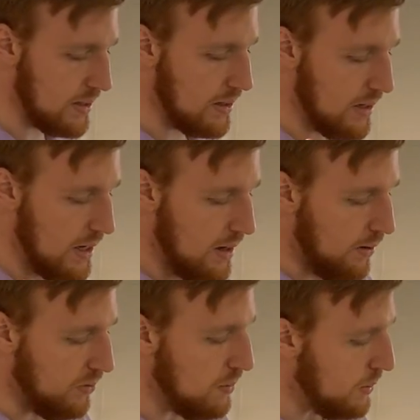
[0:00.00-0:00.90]
And
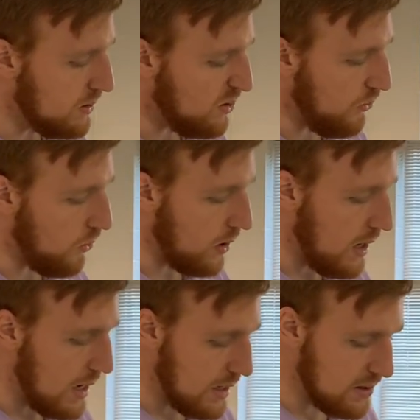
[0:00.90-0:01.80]
Philippians
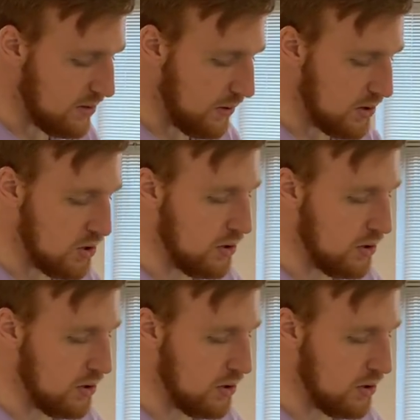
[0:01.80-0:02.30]
4:8 is a verse,